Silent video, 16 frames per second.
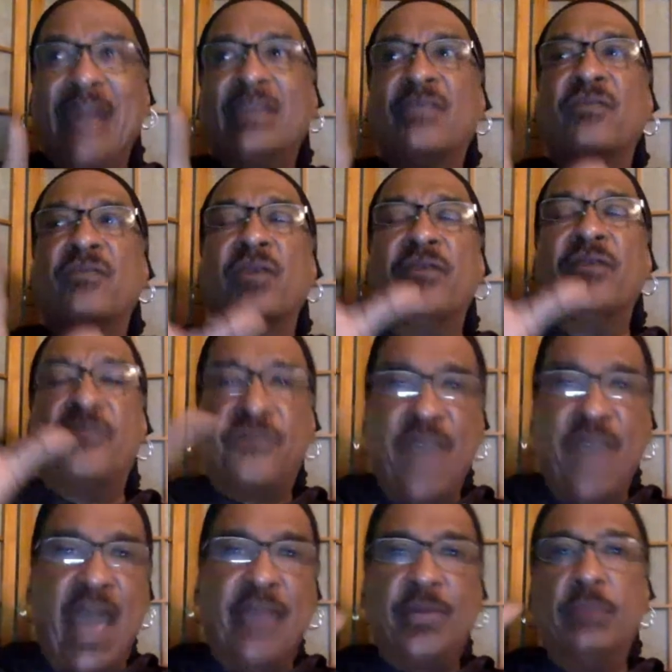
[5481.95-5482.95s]

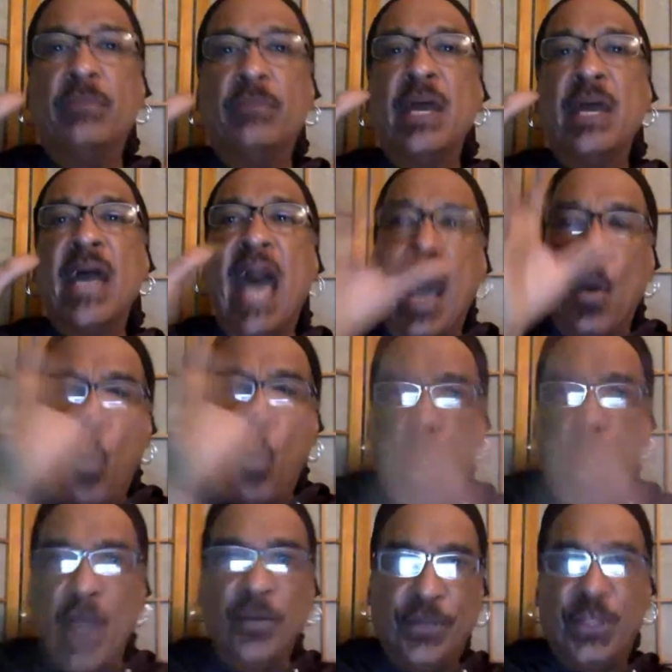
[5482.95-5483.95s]
fathom how
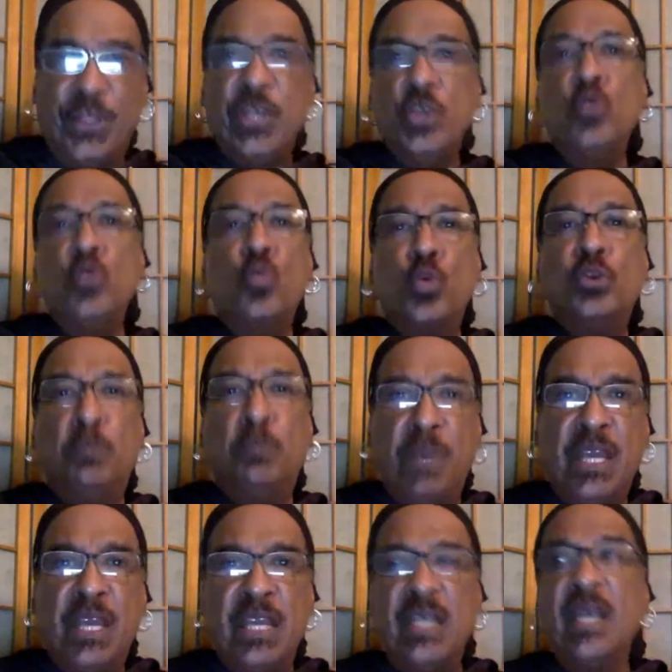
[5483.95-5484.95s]
wealthy you would
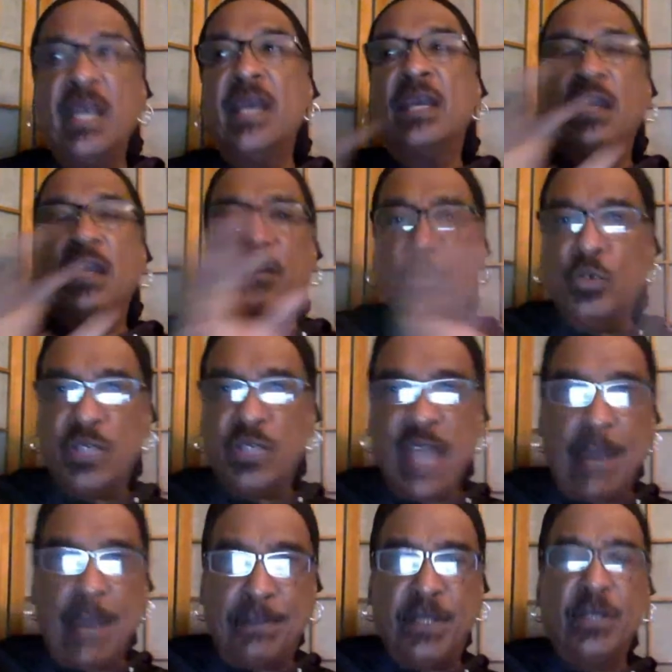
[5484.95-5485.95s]
be if you tapped
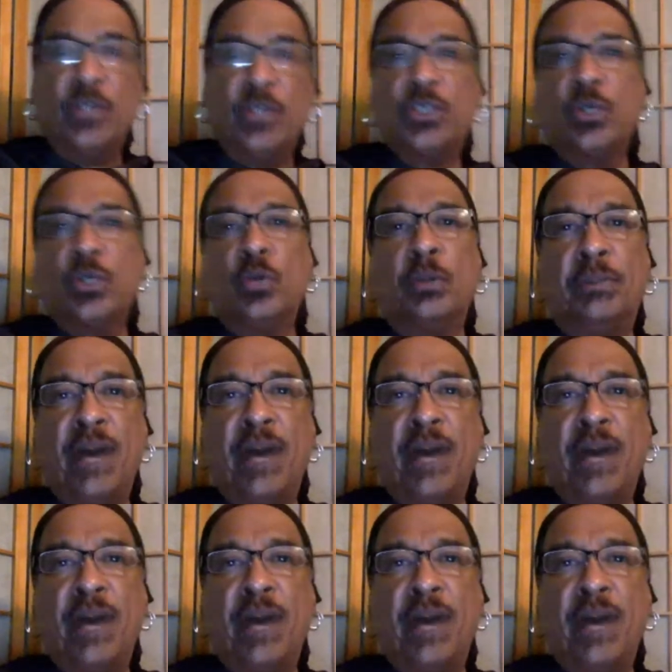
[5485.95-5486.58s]
into solar power.